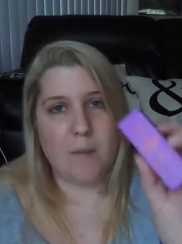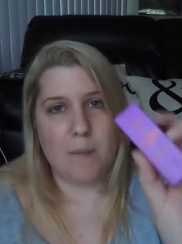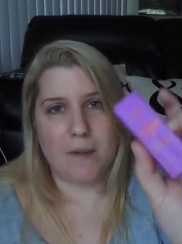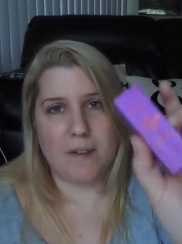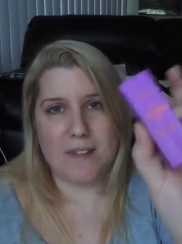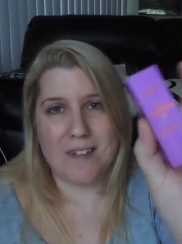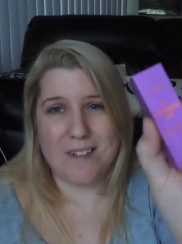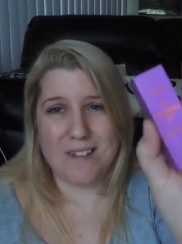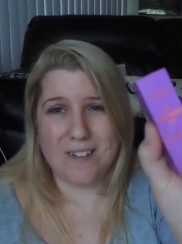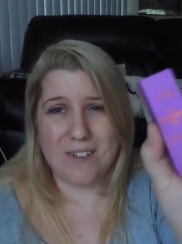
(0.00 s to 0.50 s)

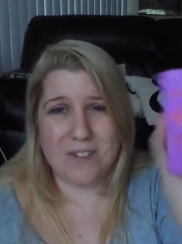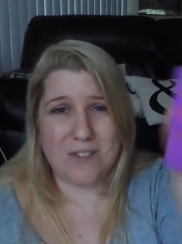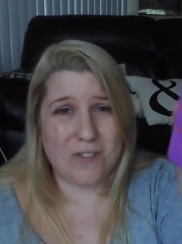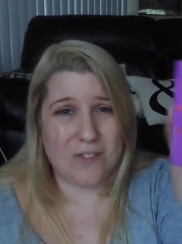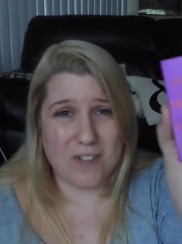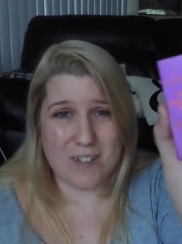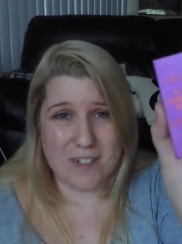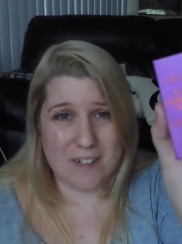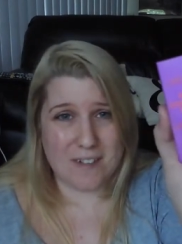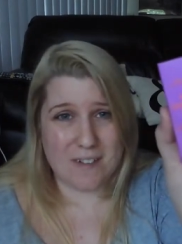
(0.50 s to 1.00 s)
But these are
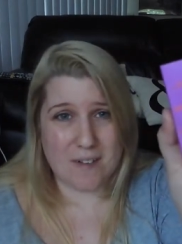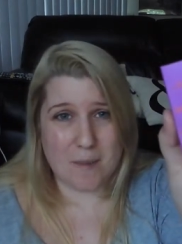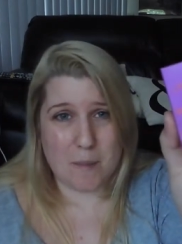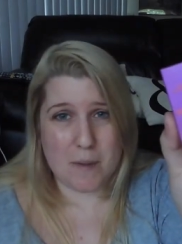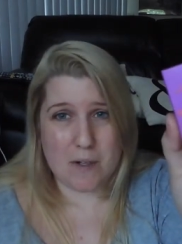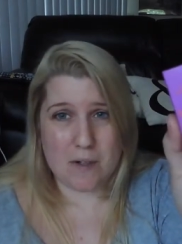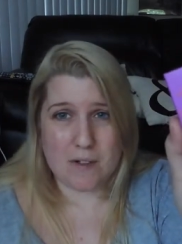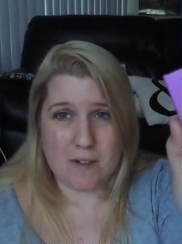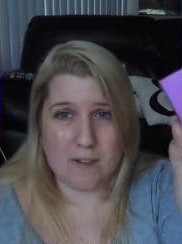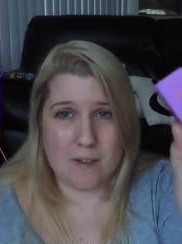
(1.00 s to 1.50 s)
going to
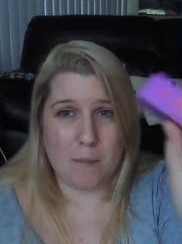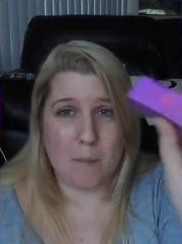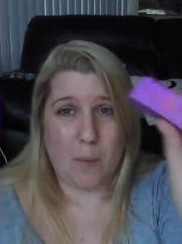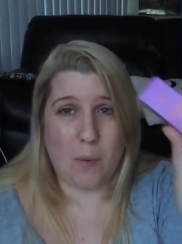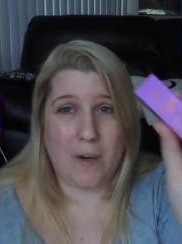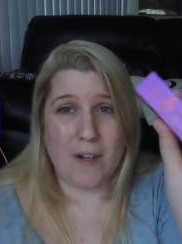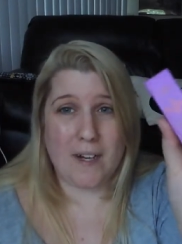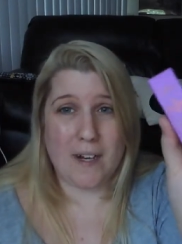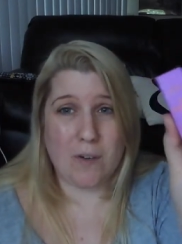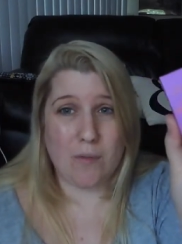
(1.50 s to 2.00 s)
disappear at some
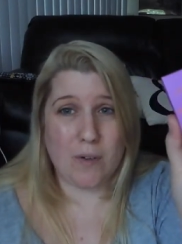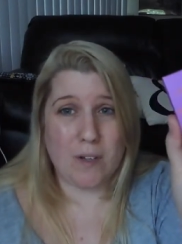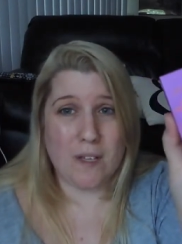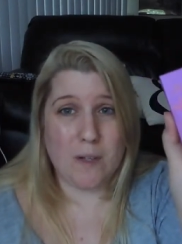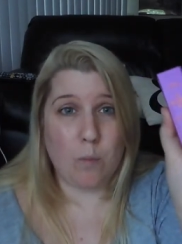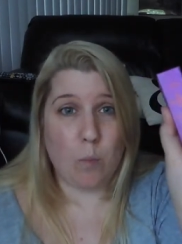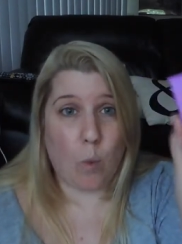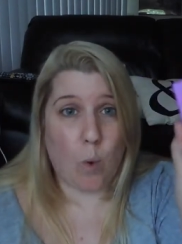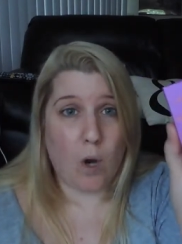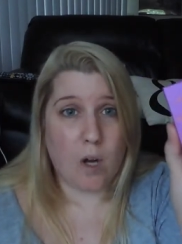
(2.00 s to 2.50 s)
point, and I
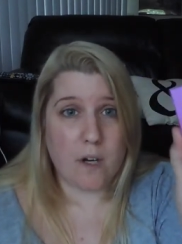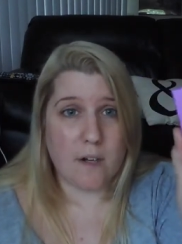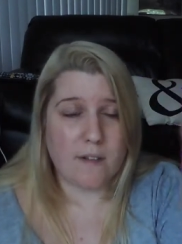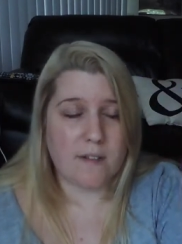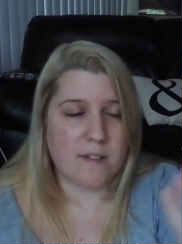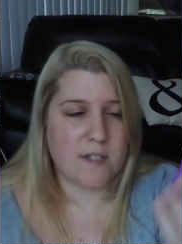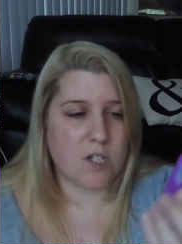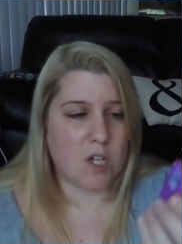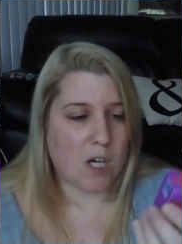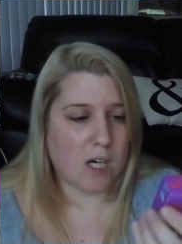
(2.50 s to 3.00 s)
really wanted
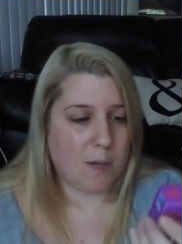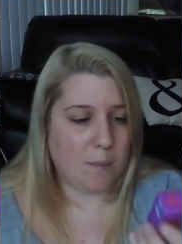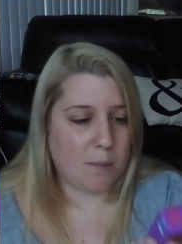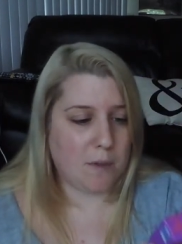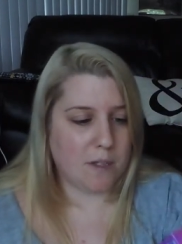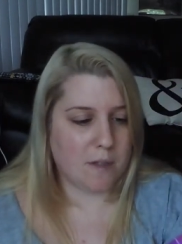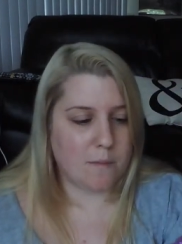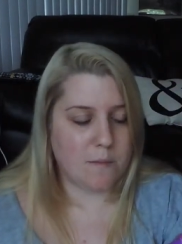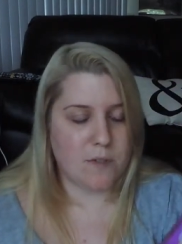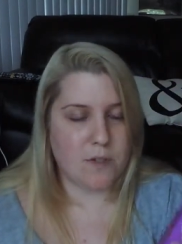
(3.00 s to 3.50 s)
to stock up
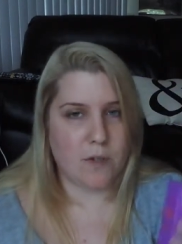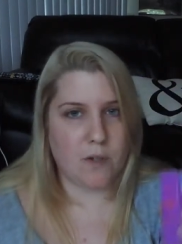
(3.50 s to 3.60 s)
on them.